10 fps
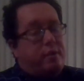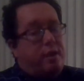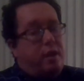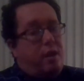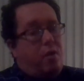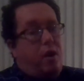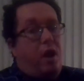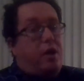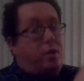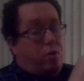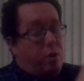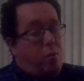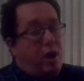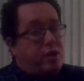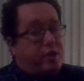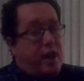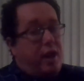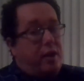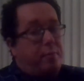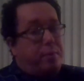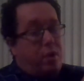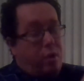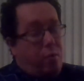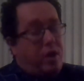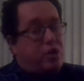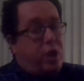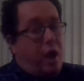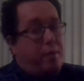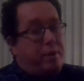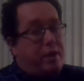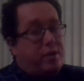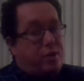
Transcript: You can watch stand up, you can watch comedies.